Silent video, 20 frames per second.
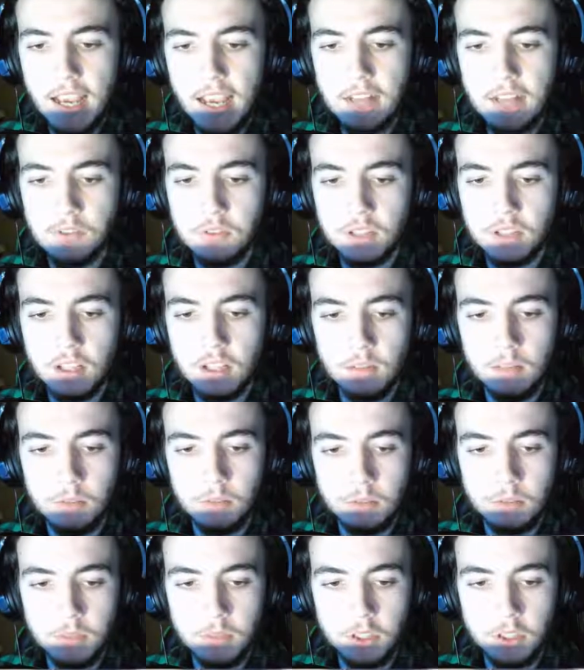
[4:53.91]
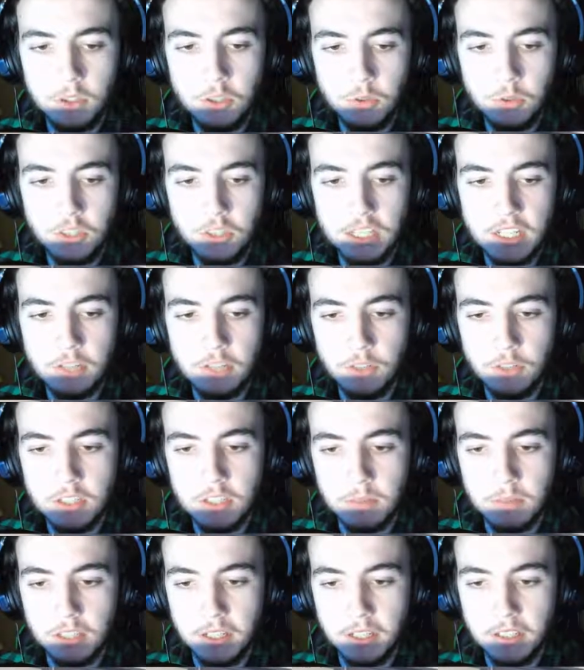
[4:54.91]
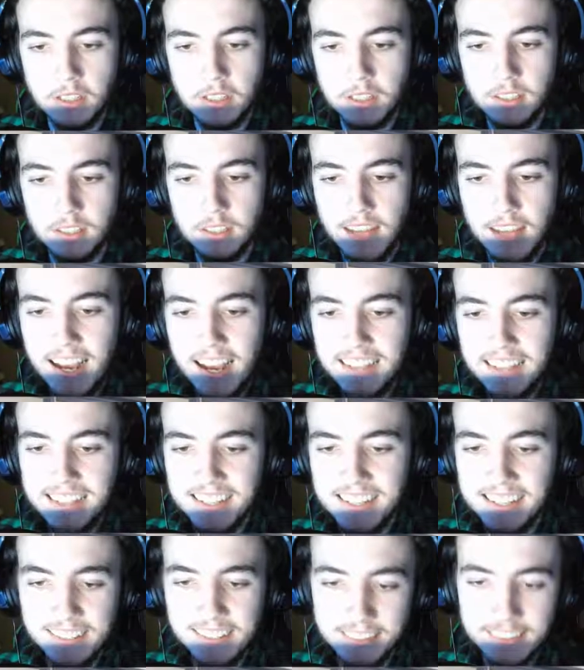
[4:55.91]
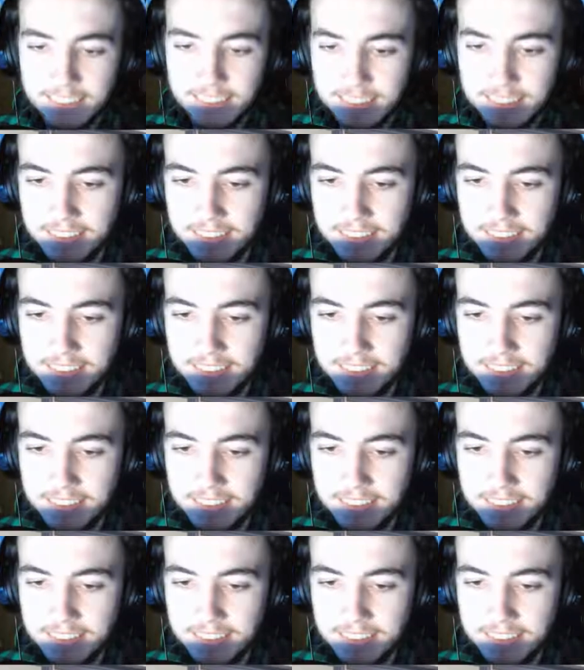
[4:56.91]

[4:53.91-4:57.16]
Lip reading: Entering the club room, the usual scene greets me. Hi, Dinga!